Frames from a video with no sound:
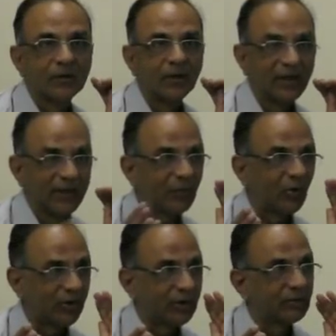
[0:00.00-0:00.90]
early
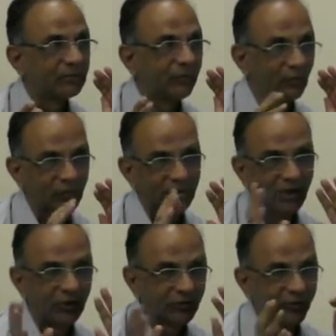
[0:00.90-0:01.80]
morning before the
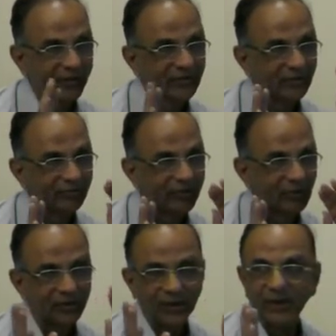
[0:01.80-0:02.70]
house wakes up
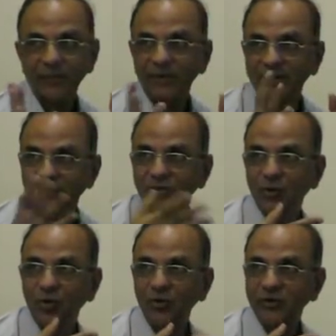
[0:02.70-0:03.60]
because I'll get batti if I
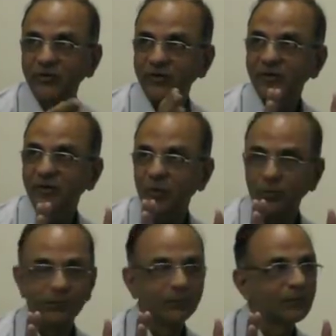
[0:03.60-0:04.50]
do all these things at home.